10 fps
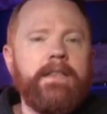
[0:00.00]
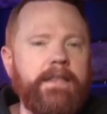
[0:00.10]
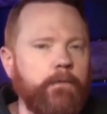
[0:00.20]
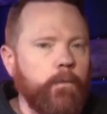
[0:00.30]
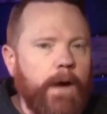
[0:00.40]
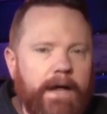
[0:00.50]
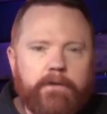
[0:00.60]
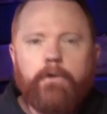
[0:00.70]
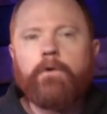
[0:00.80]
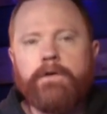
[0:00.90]
that
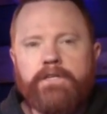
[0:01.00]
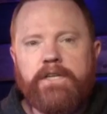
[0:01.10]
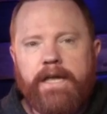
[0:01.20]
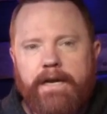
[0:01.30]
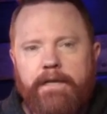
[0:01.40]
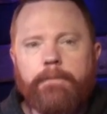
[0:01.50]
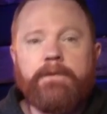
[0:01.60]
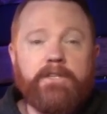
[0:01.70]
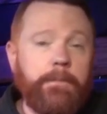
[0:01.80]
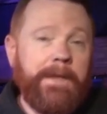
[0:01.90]
radical Christianity
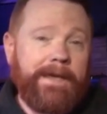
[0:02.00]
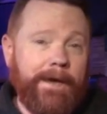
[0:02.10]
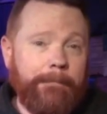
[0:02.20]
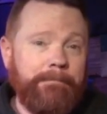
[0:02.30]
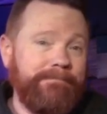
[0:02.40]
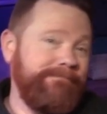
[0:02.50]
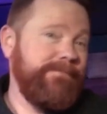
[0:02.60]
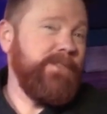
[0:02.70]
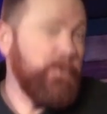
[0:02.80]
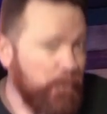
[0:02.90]
would just become
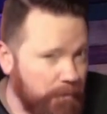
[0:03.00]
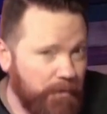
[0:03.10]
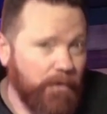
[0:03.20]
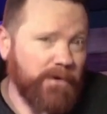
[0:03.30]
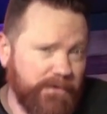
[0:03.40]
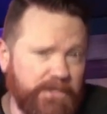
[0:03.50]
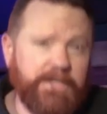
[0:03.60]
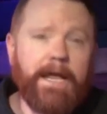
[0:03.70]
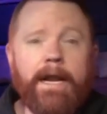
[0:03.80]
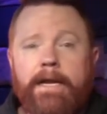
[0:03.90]
normal
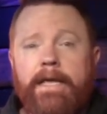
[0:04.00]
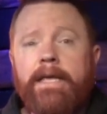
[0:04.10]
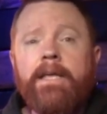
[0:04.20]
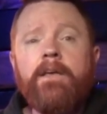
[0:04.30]
Christianity.